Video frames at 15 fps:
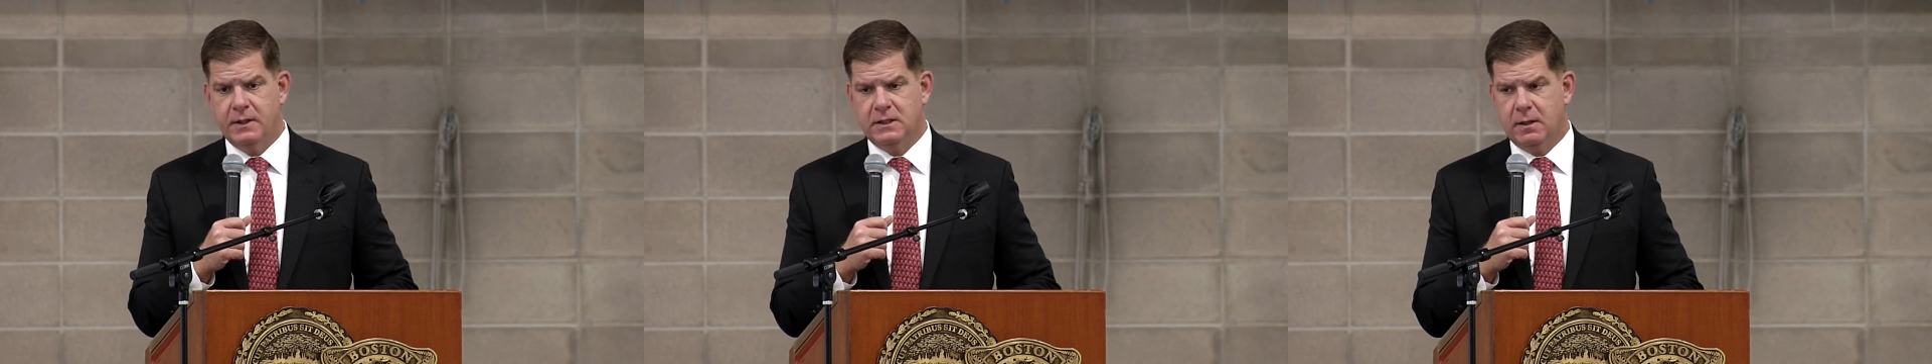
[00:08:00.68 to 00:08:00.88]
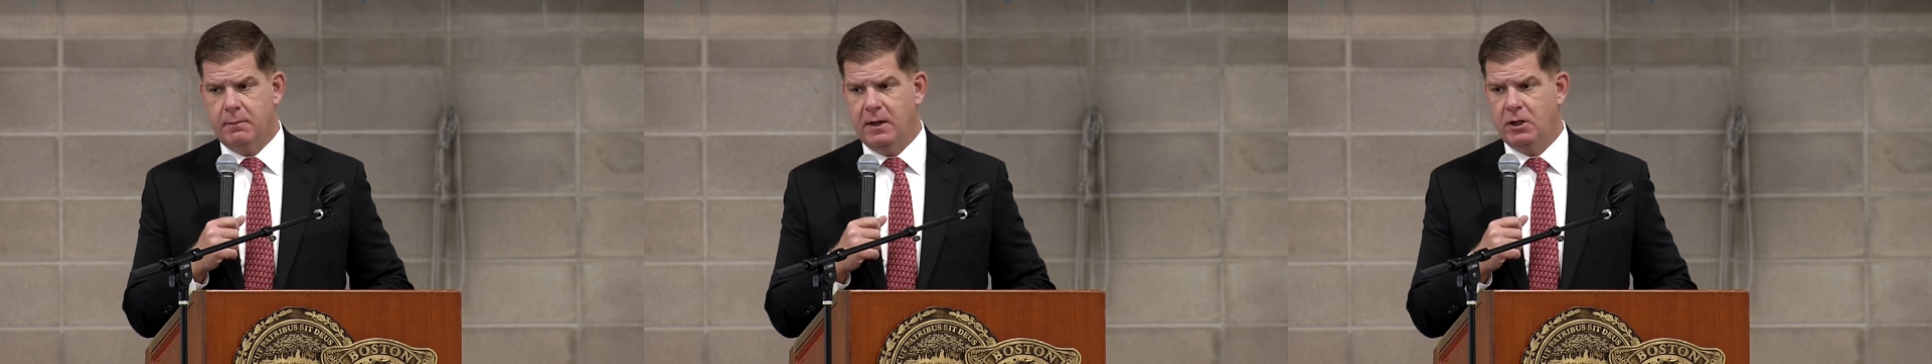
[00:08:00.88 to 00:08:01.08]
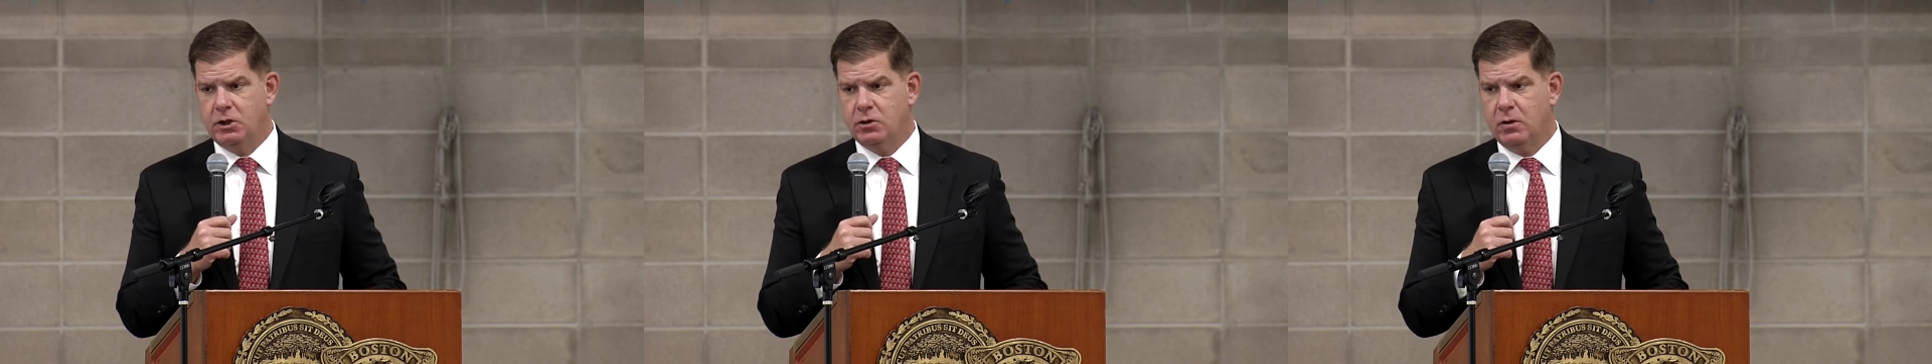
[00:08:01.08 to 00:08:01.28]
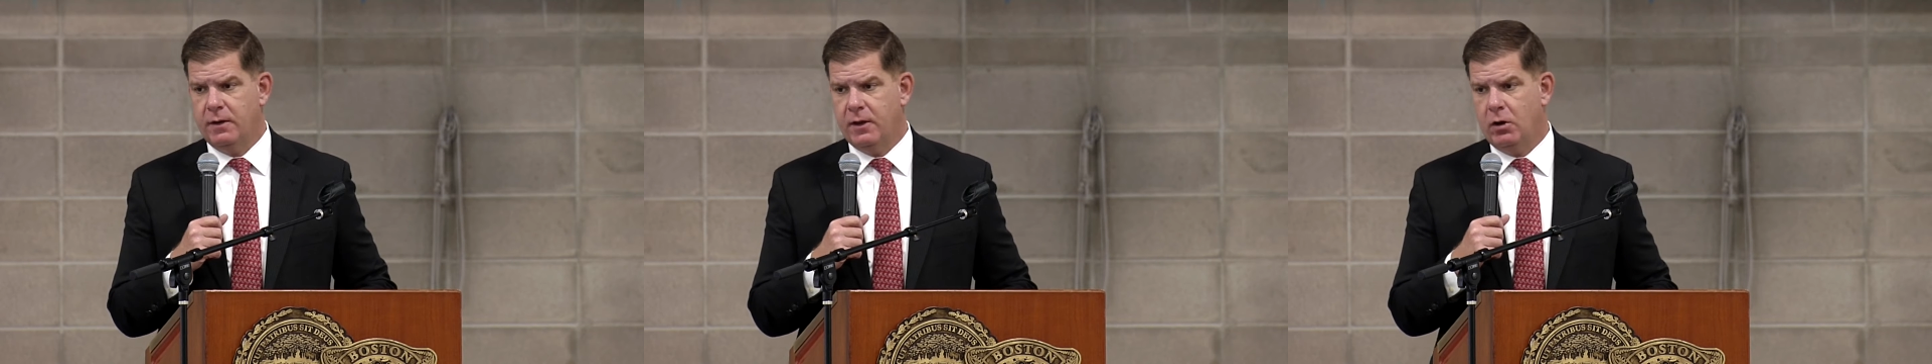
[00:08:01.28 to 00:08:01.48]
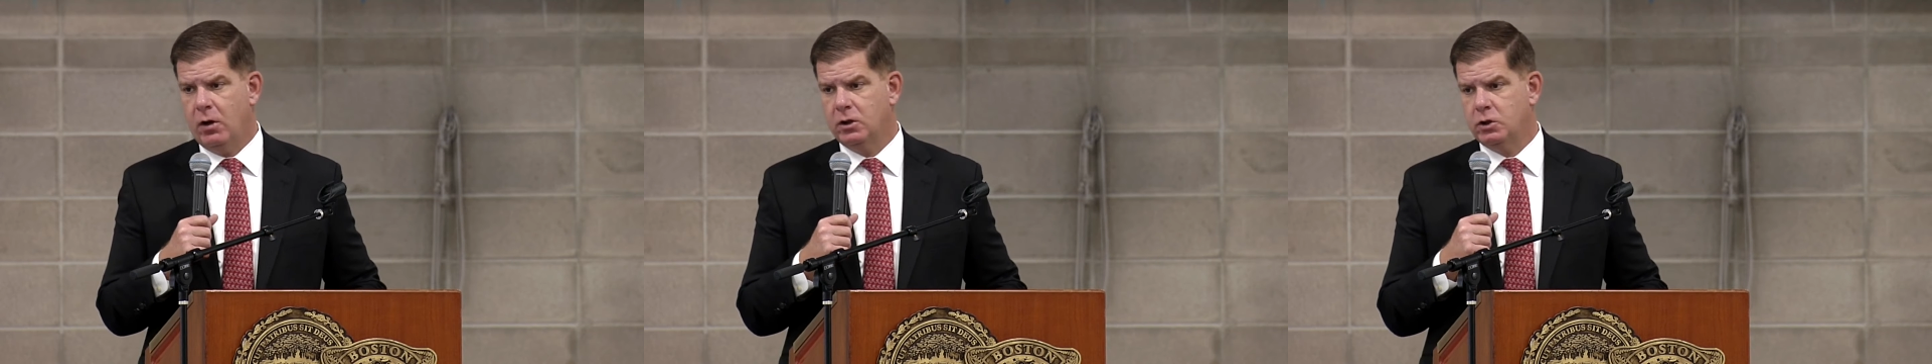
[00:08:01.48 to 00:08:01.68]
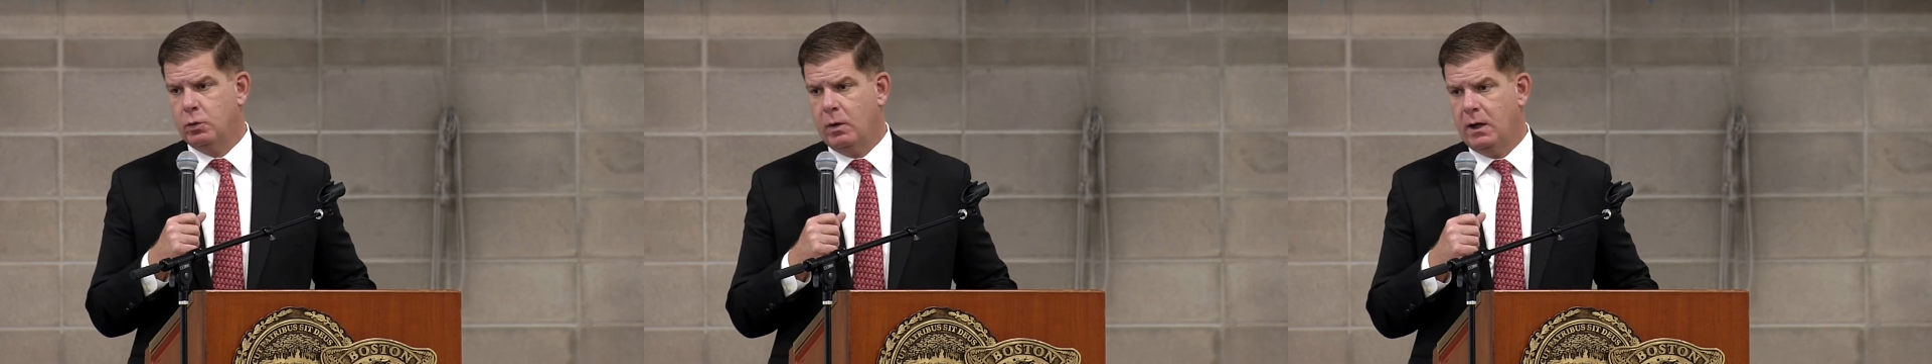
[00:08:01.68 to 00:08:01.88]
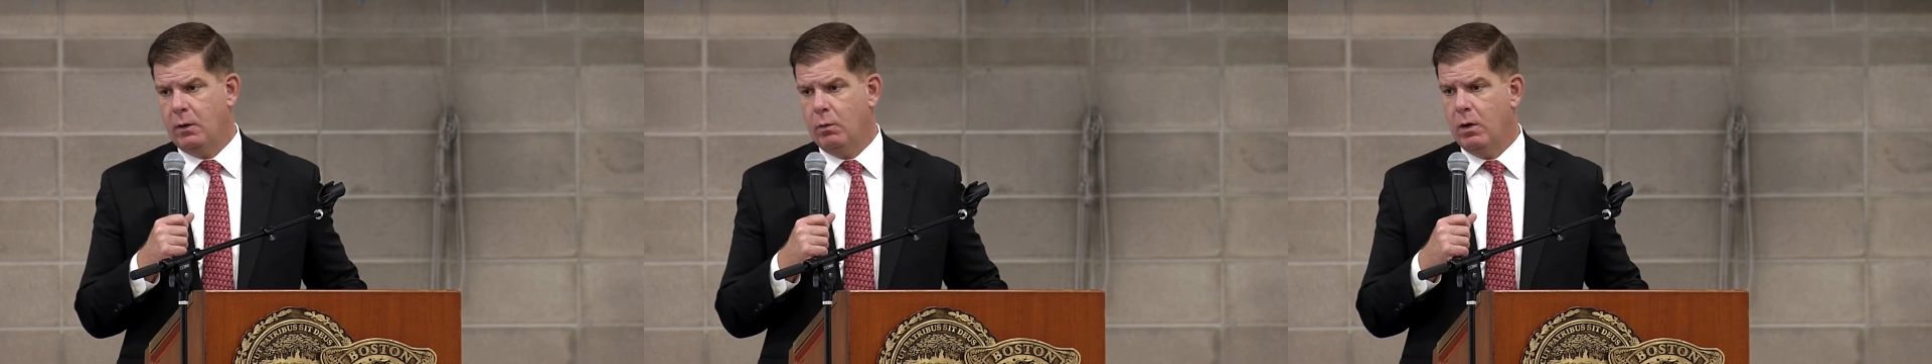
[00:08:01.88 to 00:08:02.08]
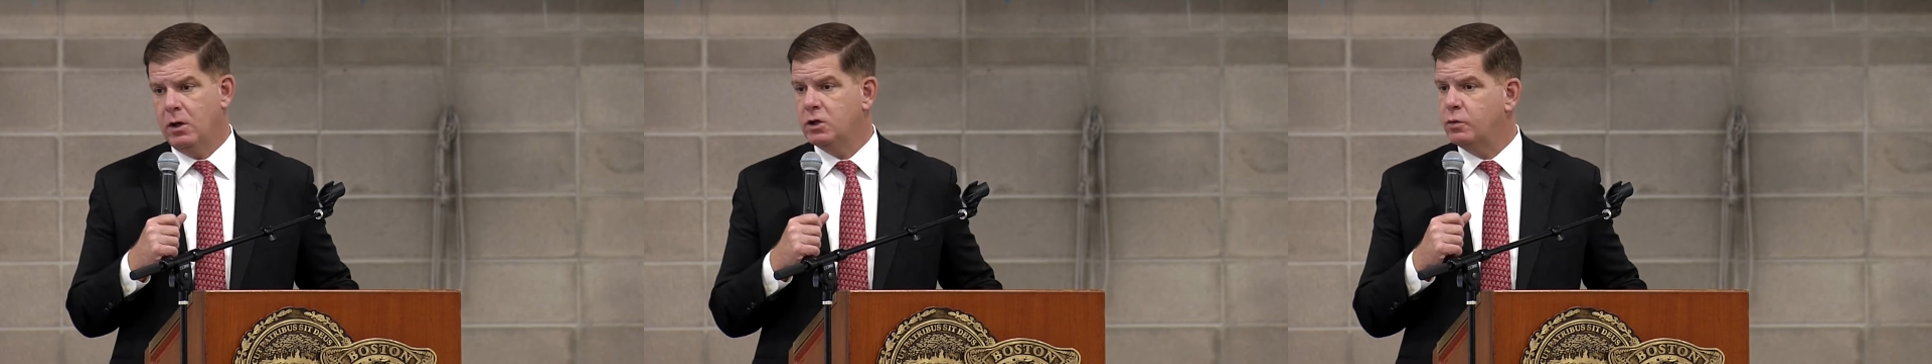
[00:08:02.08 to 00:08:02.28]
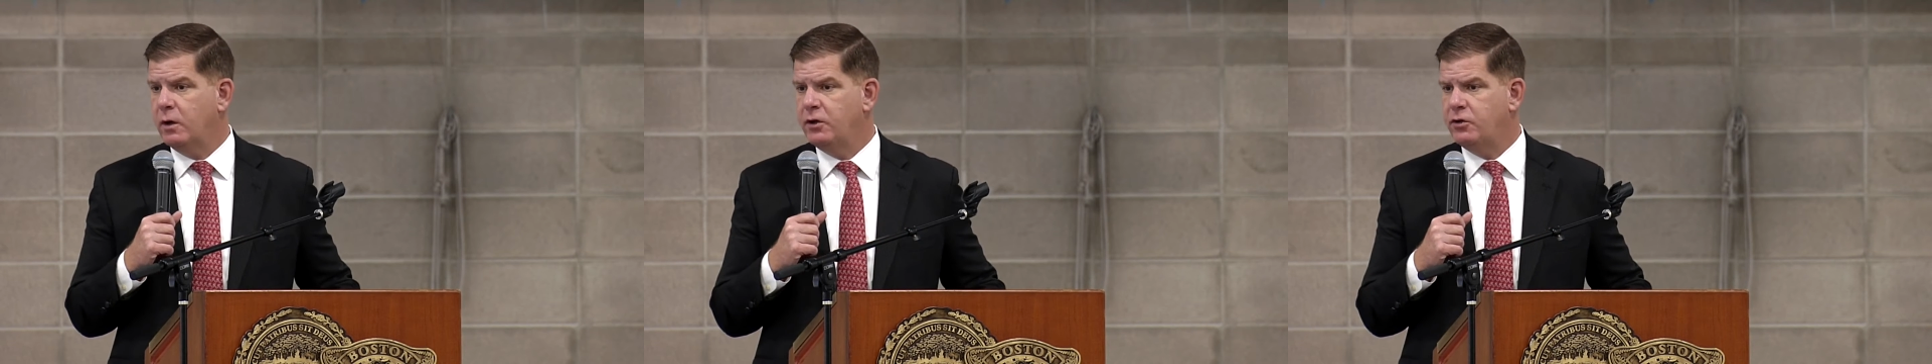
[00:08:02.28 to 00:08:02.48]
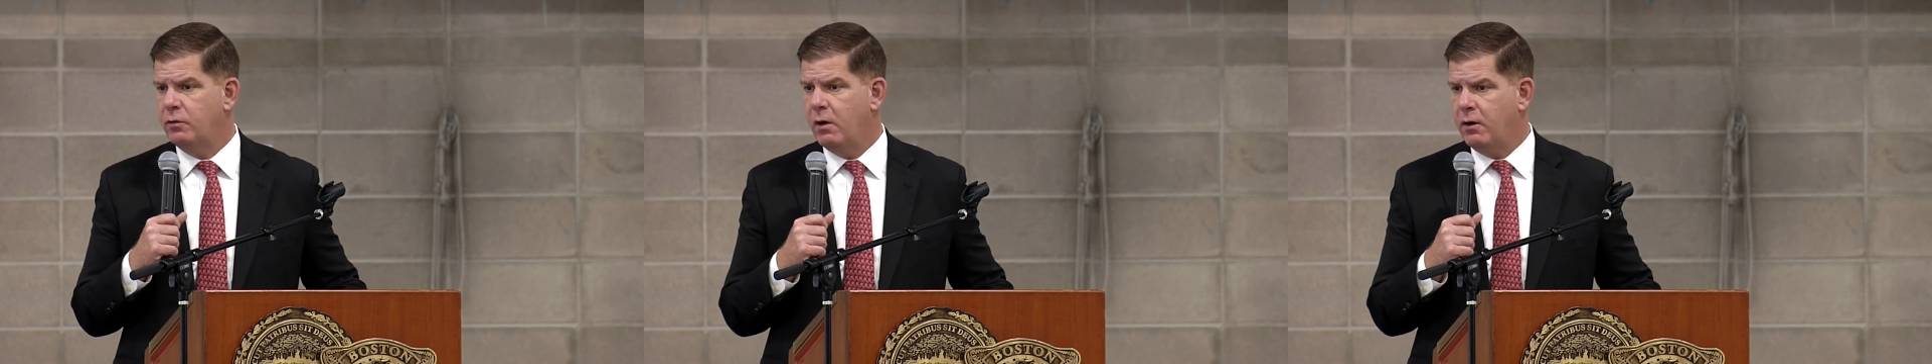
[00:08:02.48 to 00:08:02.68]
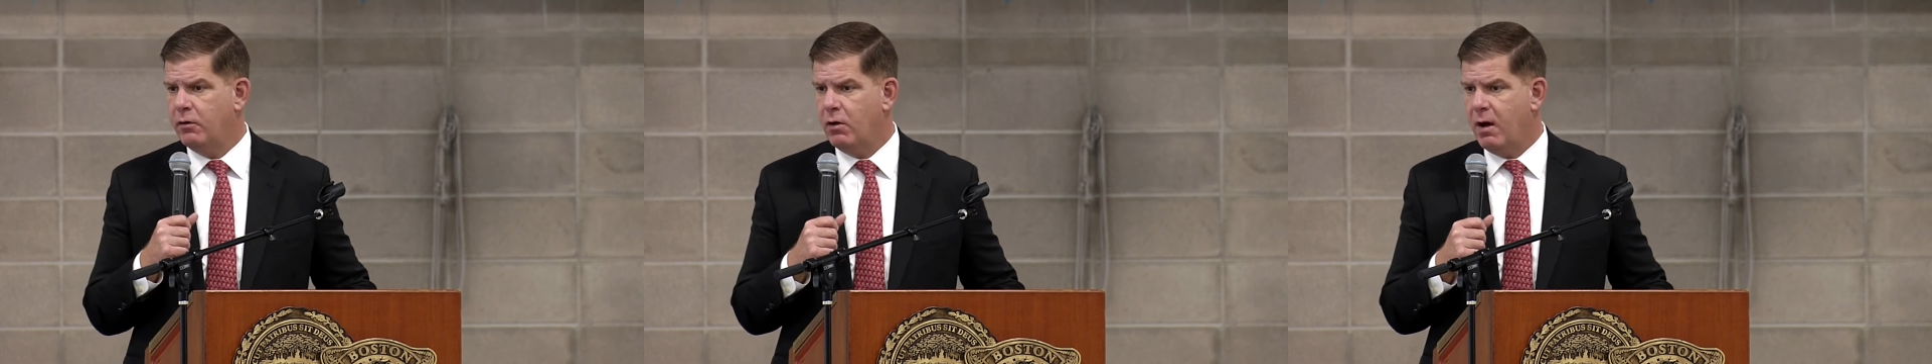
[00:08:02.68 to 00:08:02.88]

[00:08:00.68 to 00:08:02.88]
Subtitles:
is to make sure that all 2,200